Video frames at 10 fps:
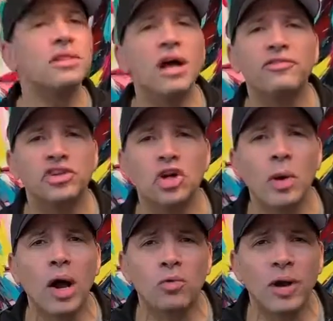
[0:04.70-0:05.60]
love to go
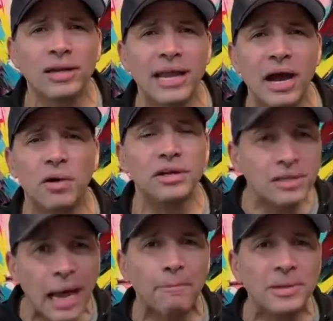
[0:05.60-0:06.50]
out right now
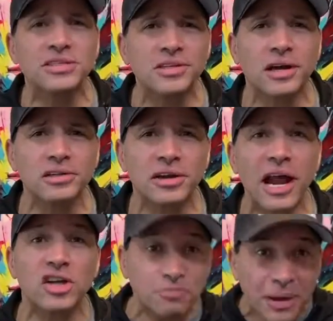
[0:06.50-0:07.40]
and not be stuck in your
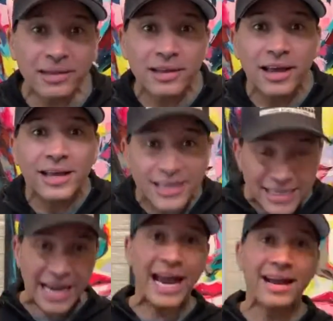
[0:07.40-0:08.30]
house, but you
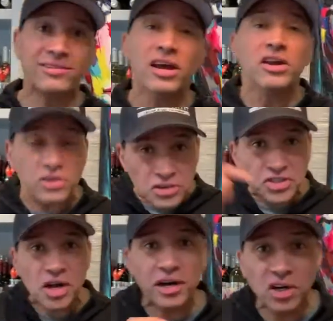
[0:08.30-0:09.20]
can't. You're
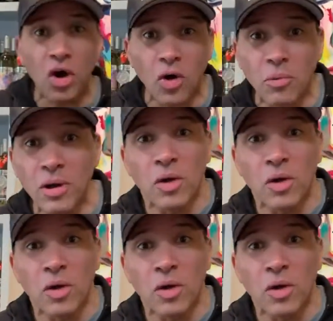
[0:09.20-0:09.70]
stuck at home